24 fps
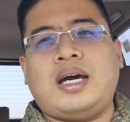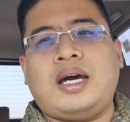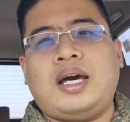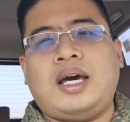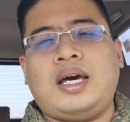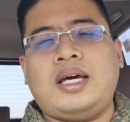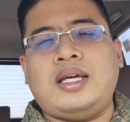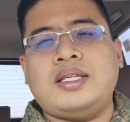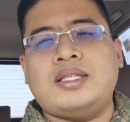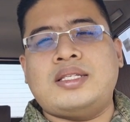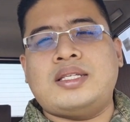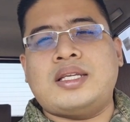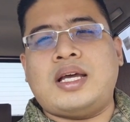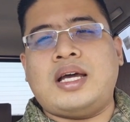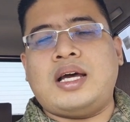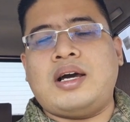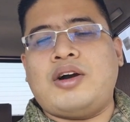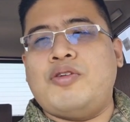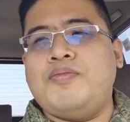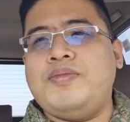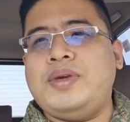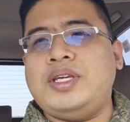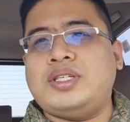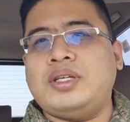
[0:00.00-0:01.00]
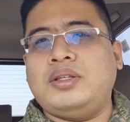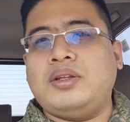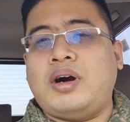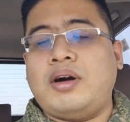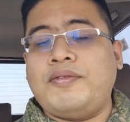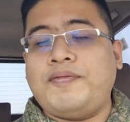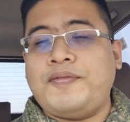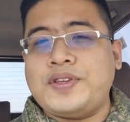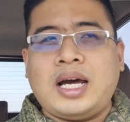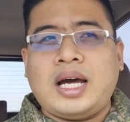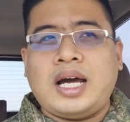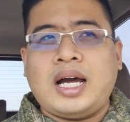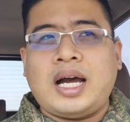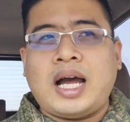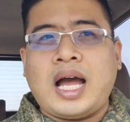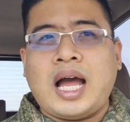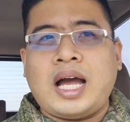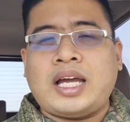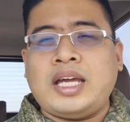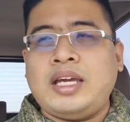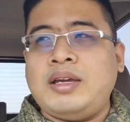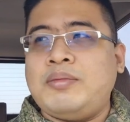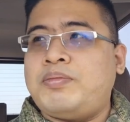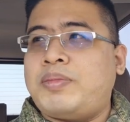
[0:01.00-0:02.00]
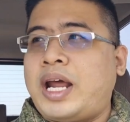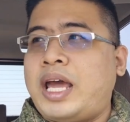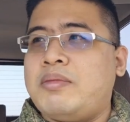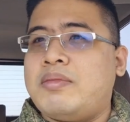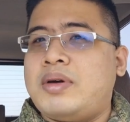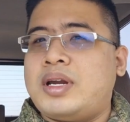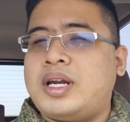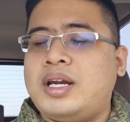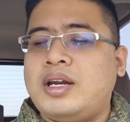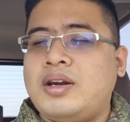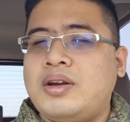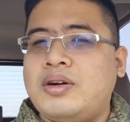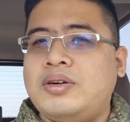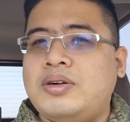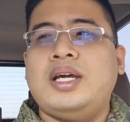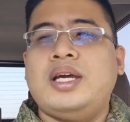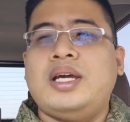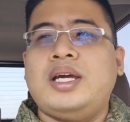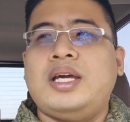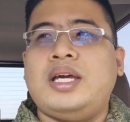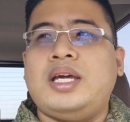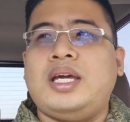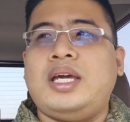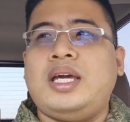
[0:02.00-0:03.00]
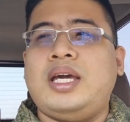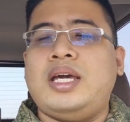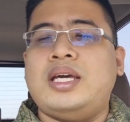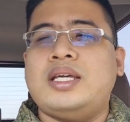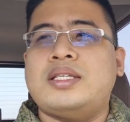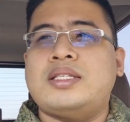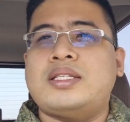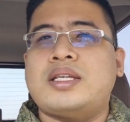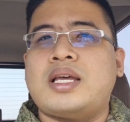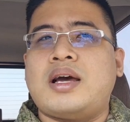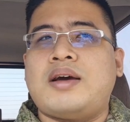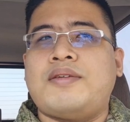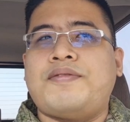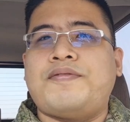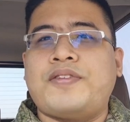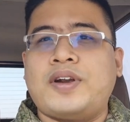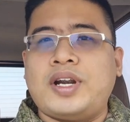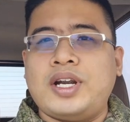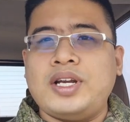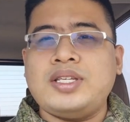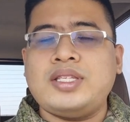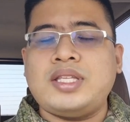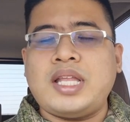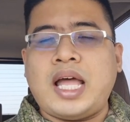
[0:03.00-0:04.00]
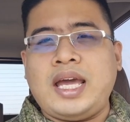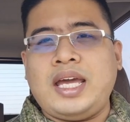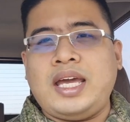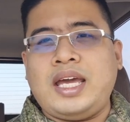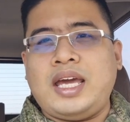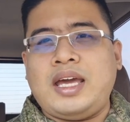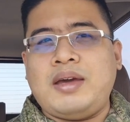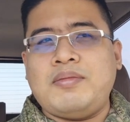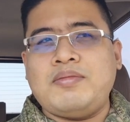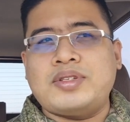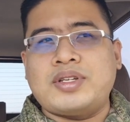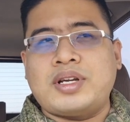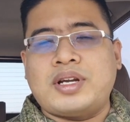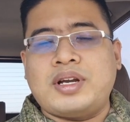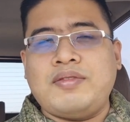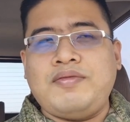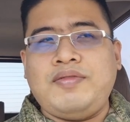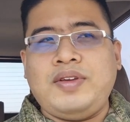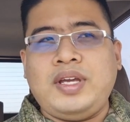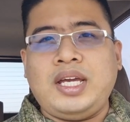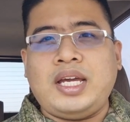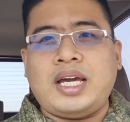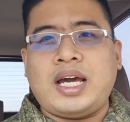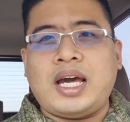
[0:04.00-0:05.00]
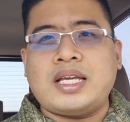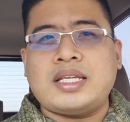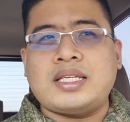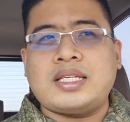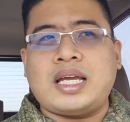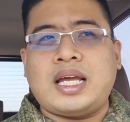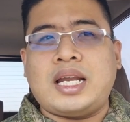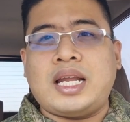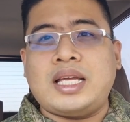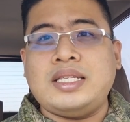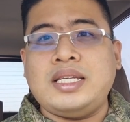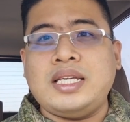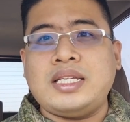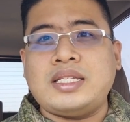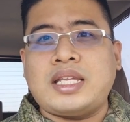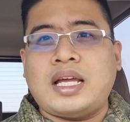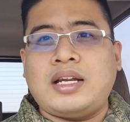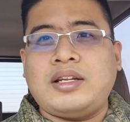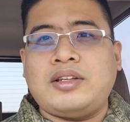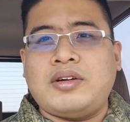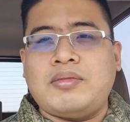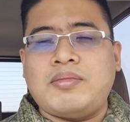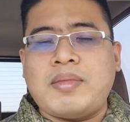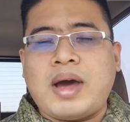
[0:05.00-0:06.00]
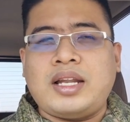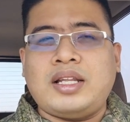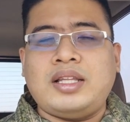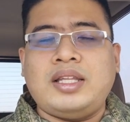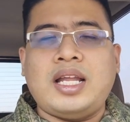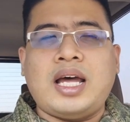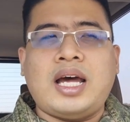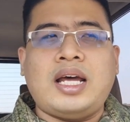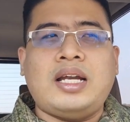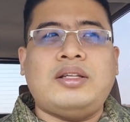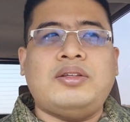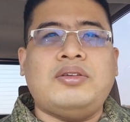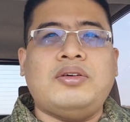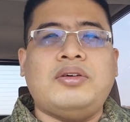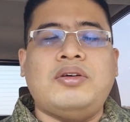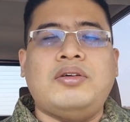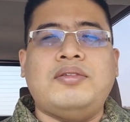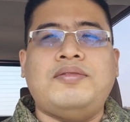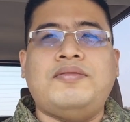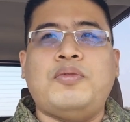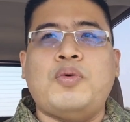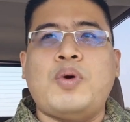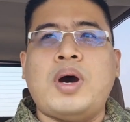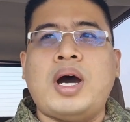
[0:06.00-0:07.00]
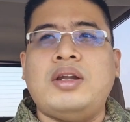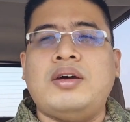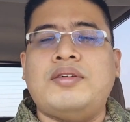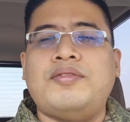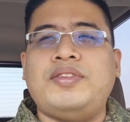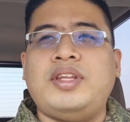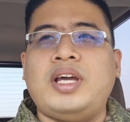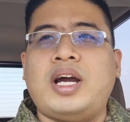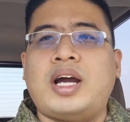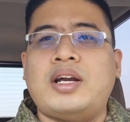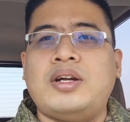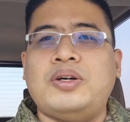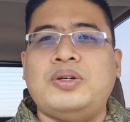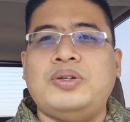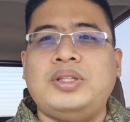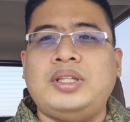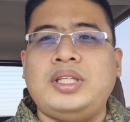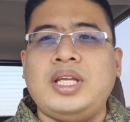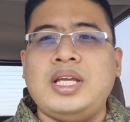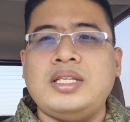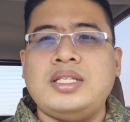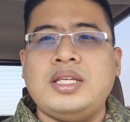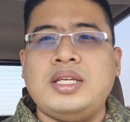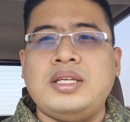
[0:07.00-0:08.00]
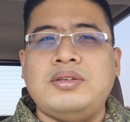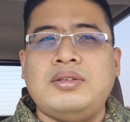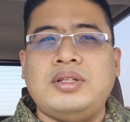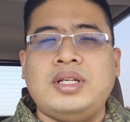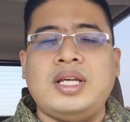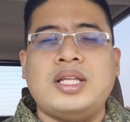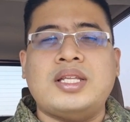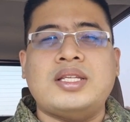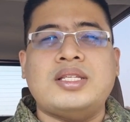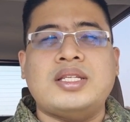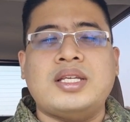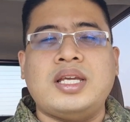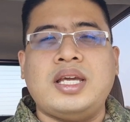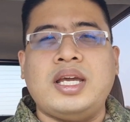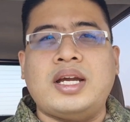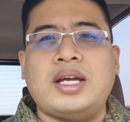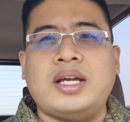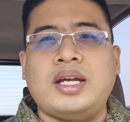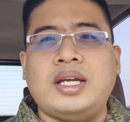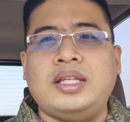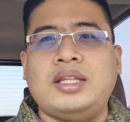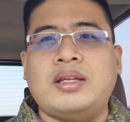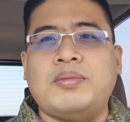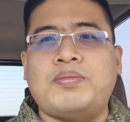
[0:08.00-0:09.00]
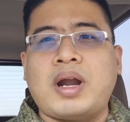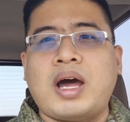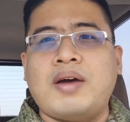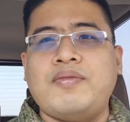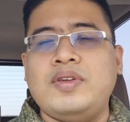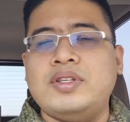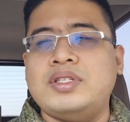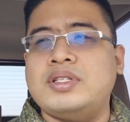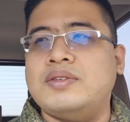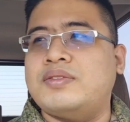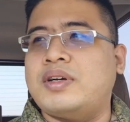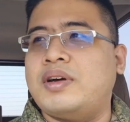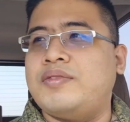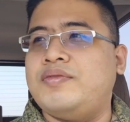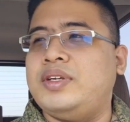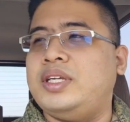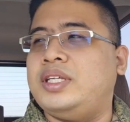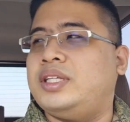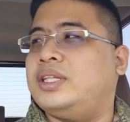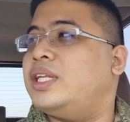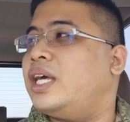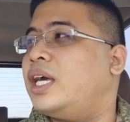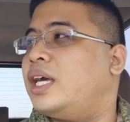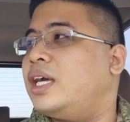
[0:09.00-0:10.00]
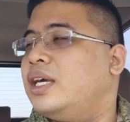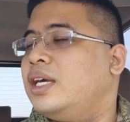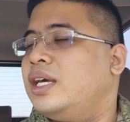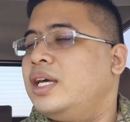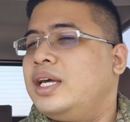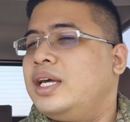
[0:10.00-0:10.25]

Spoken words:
as a commissioned officer, aking primary role is, first, I am serving as an assistant commandant of one of the ROTC units here in the province of Cavite.